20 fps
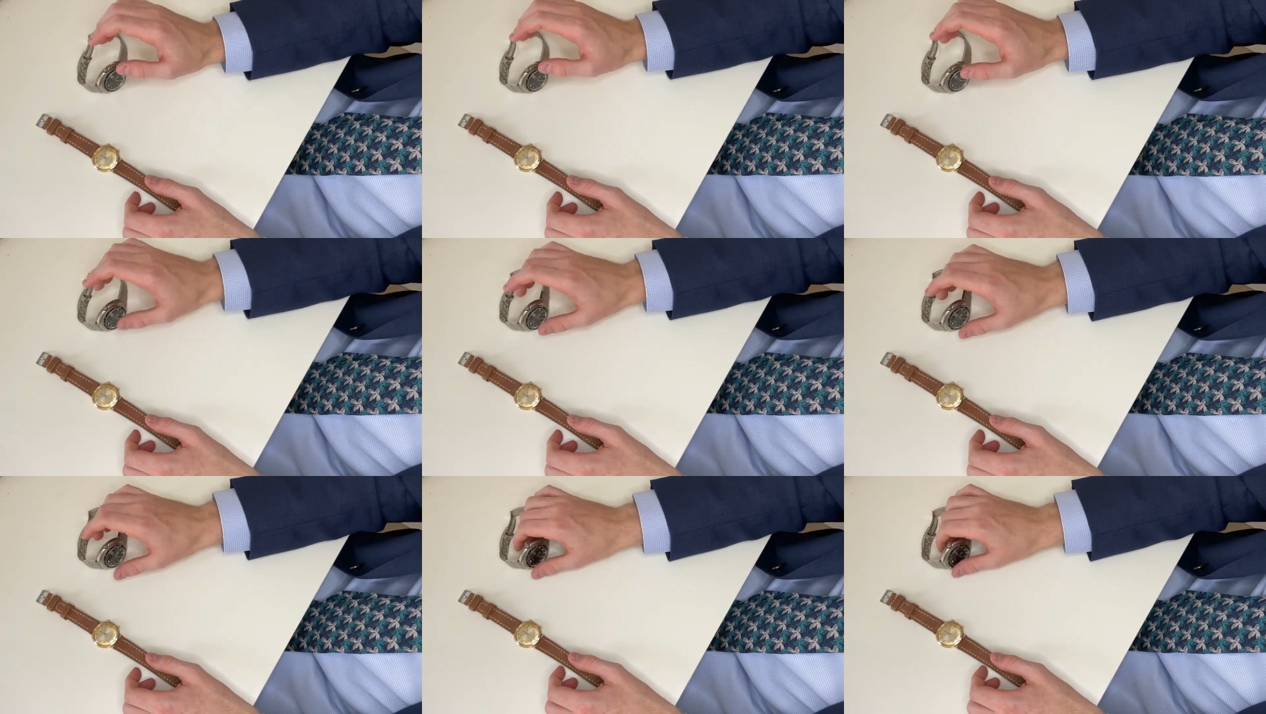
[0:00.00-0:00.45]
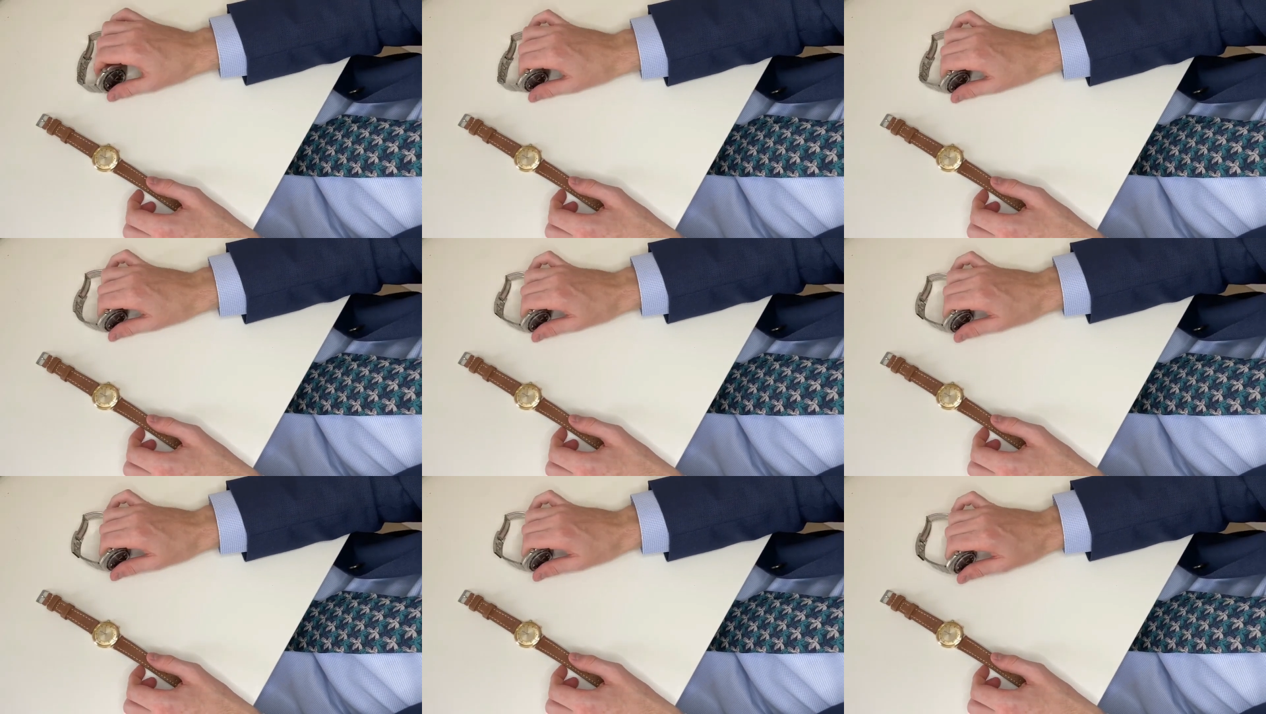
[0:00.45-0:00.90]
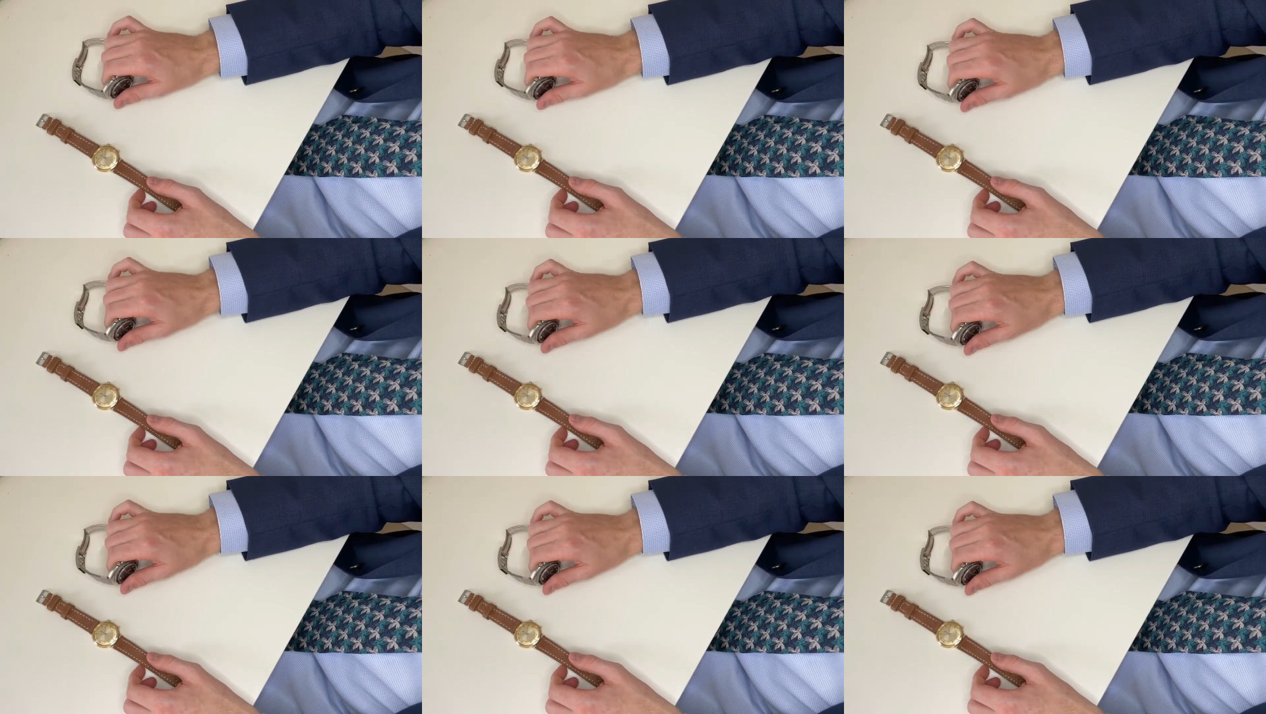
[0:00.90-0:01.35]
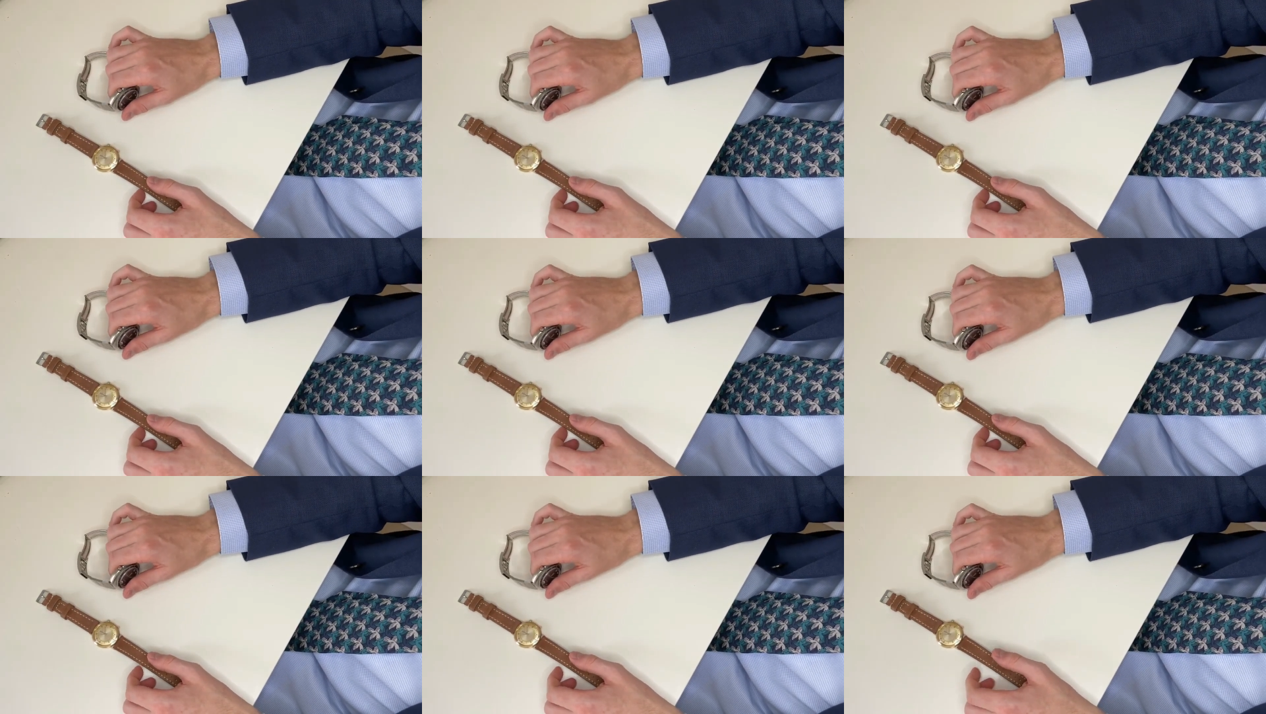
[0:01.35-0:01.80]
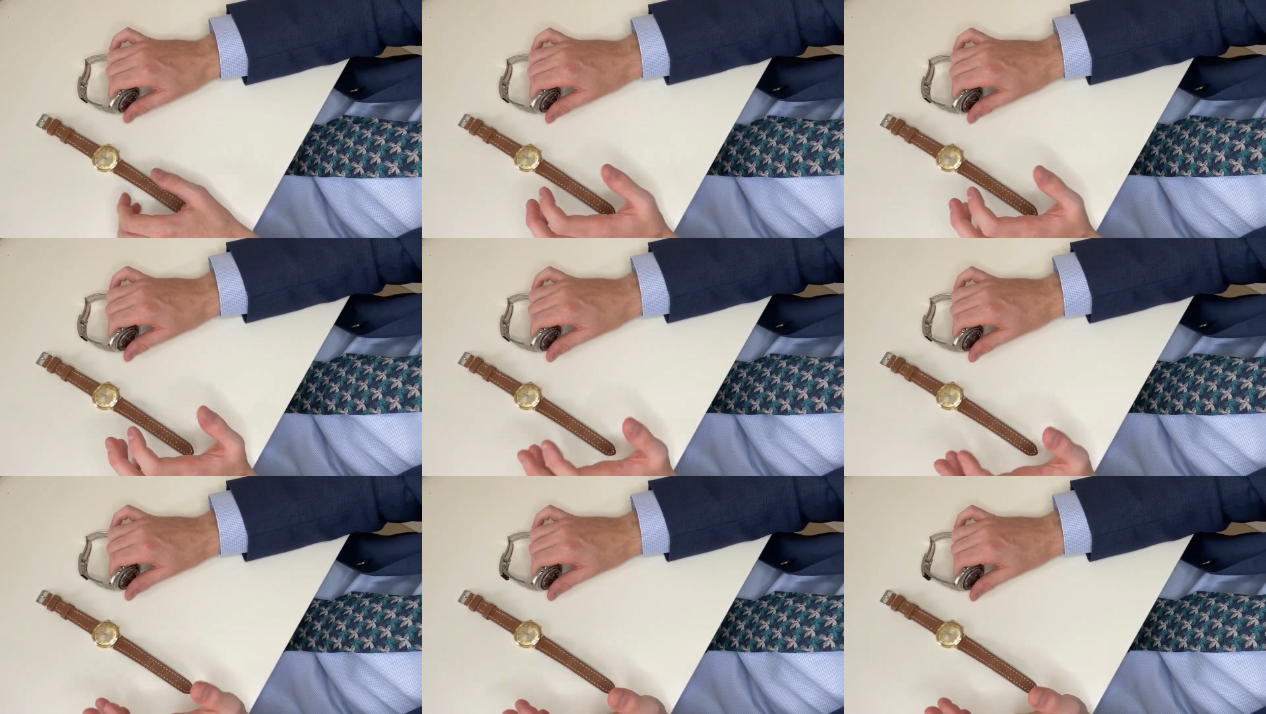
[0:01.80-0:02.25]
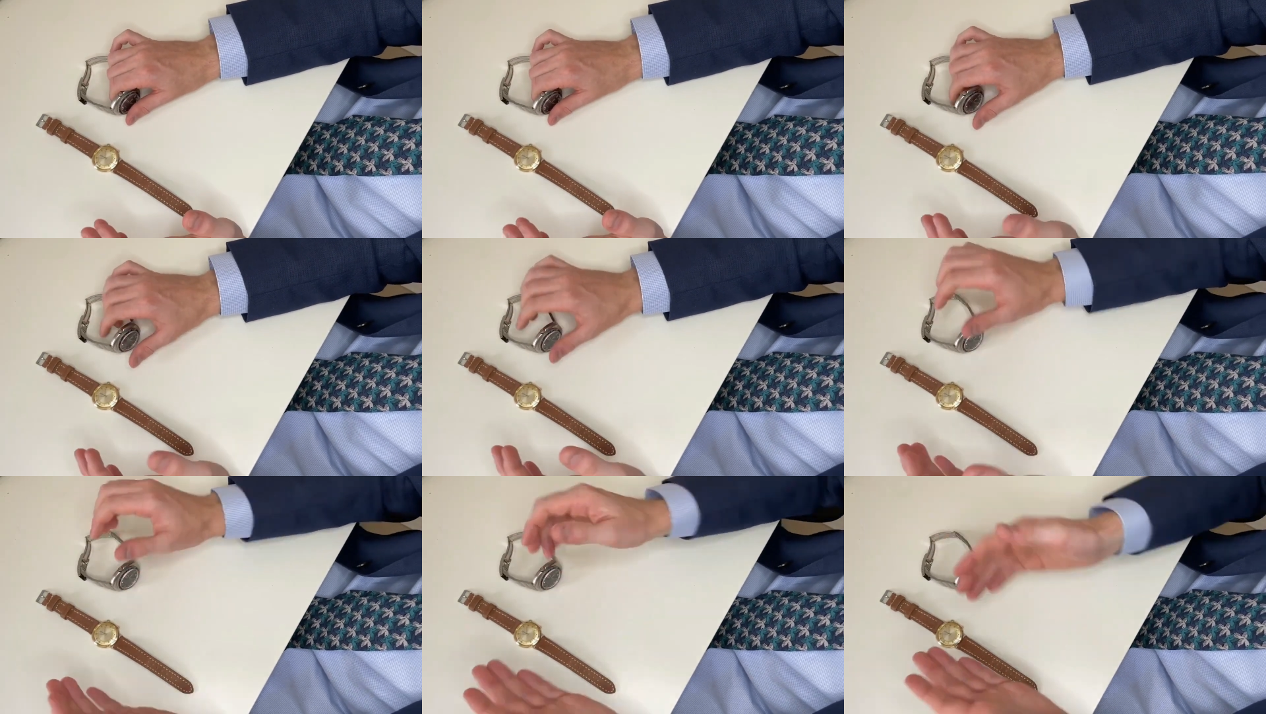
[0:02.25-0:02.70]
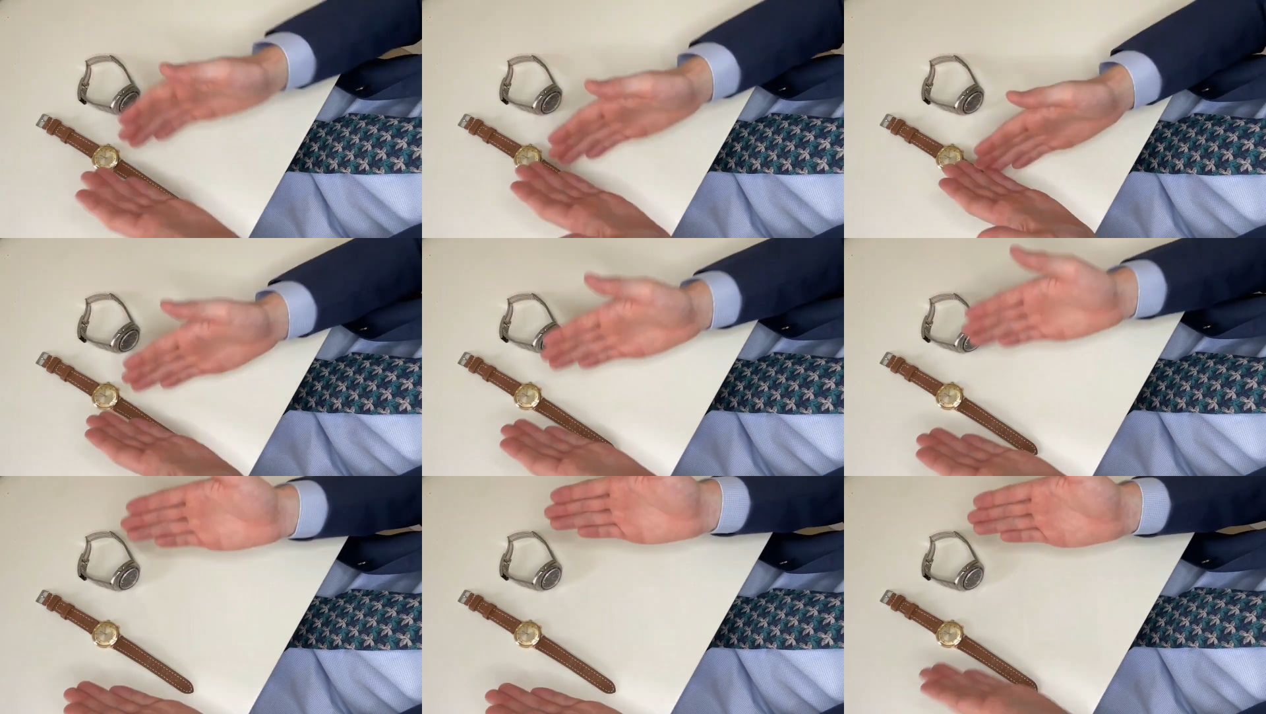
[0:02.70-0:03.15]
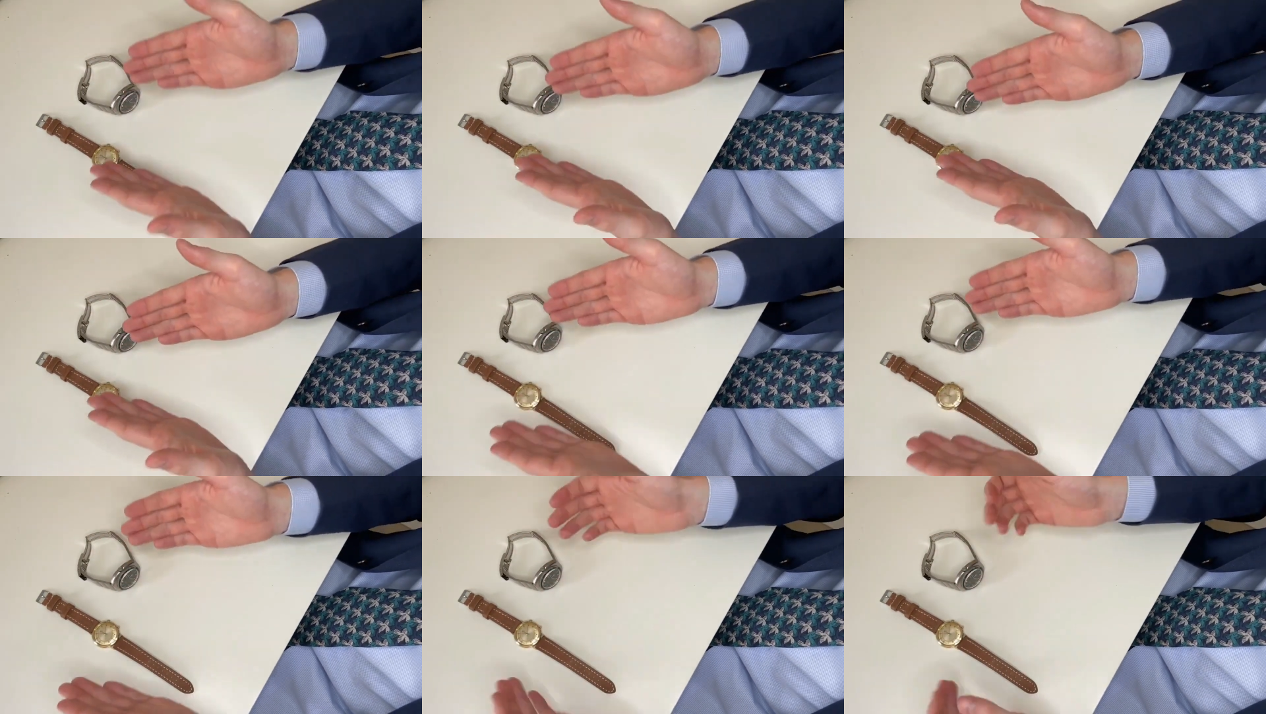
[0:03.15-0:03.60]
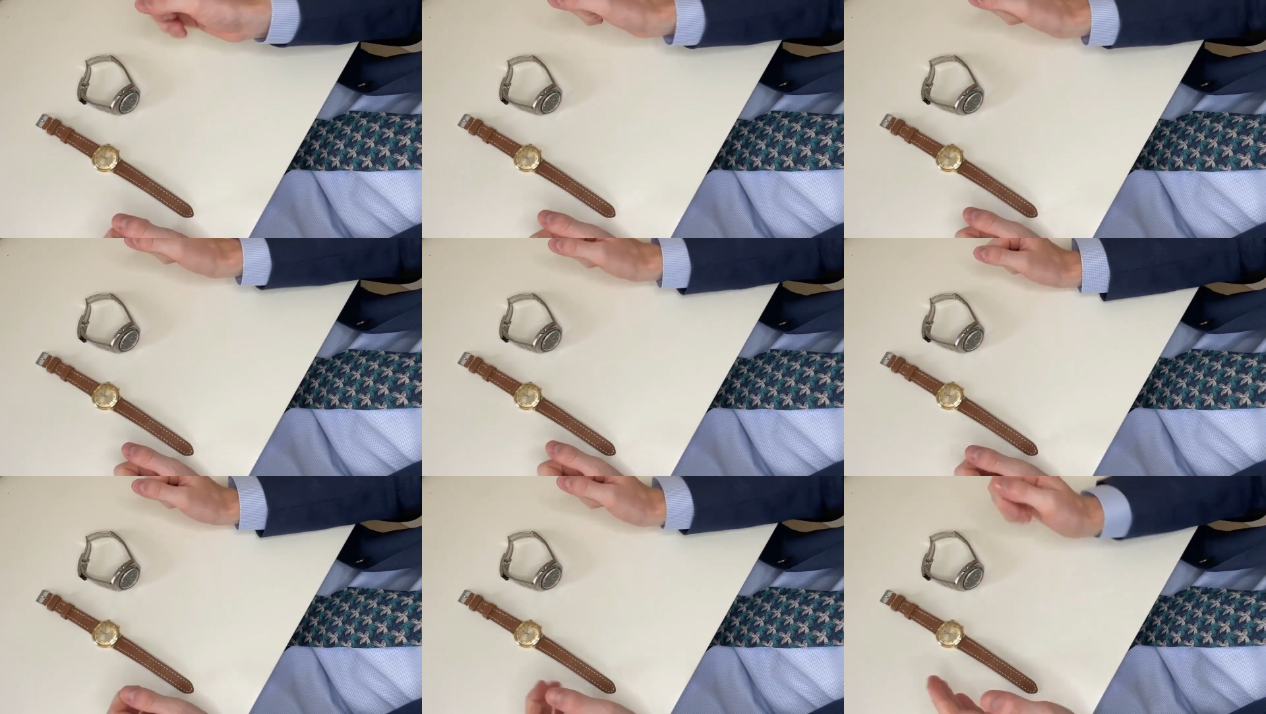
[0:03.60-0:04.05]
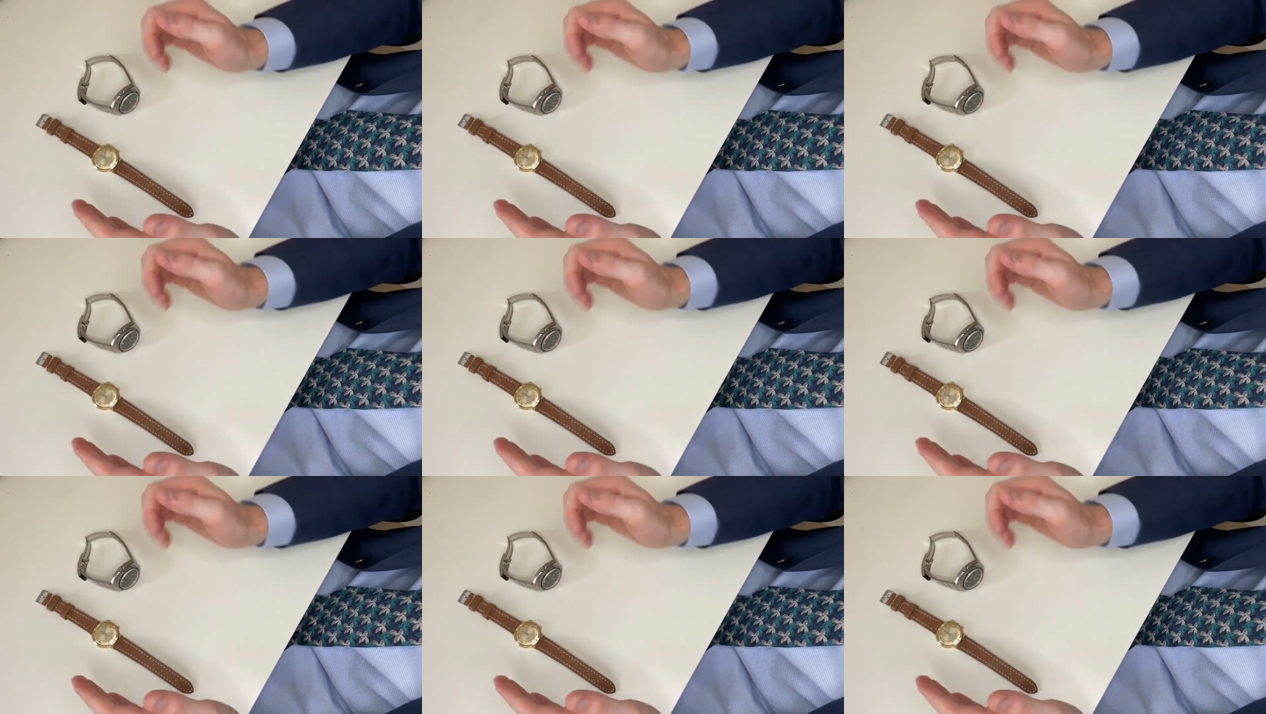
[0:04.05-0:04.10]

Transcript: (no speaker visible)